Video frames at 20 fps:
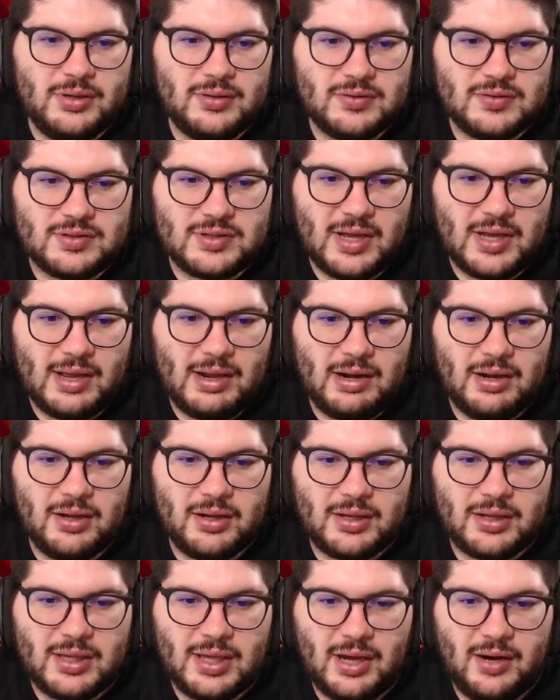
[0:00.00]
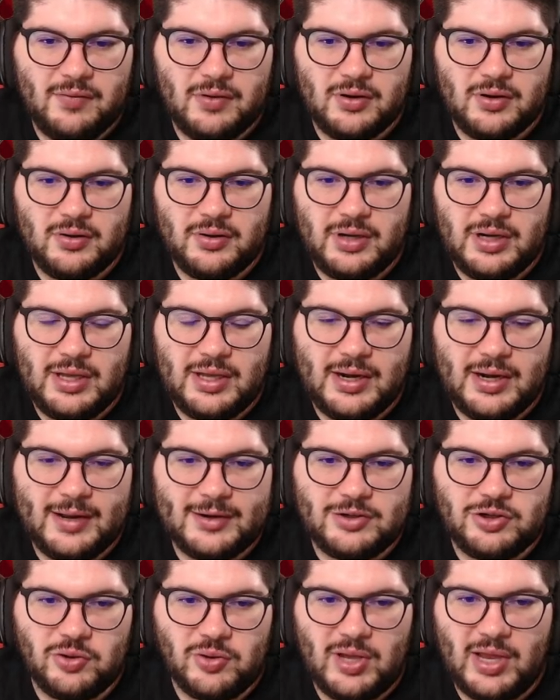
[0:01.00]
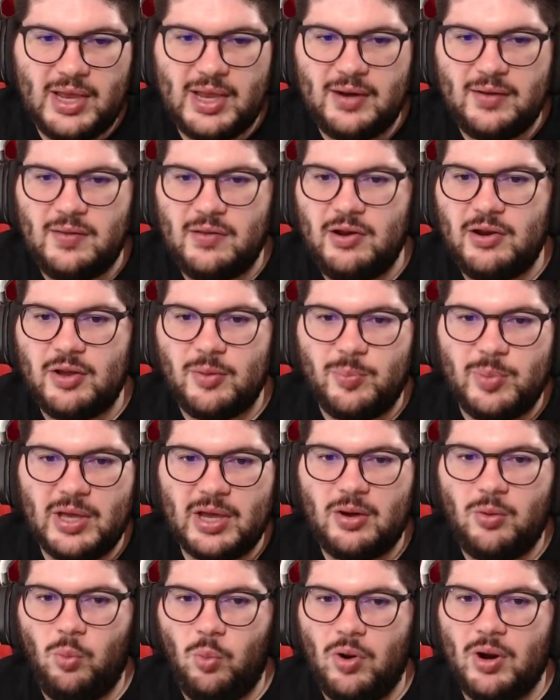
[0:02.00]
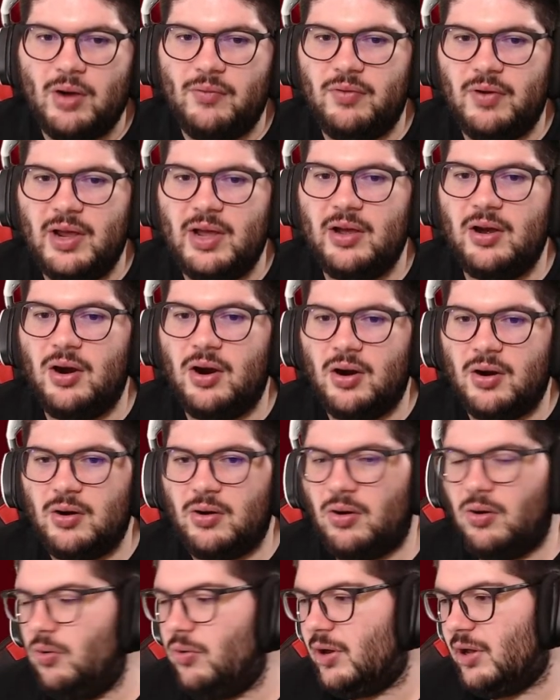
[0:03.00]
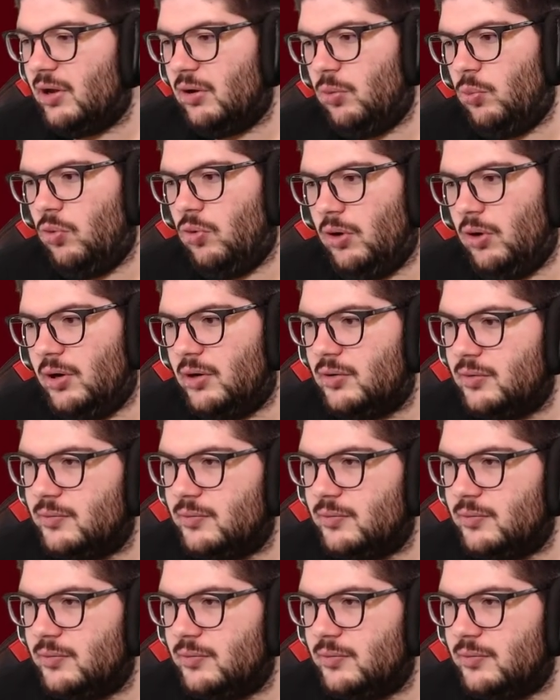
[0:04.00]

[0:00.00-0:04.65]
Salah, Calvert-Lewin, Iheanacho, Kane, and then you could pick one of Lingard or Holding or Ward.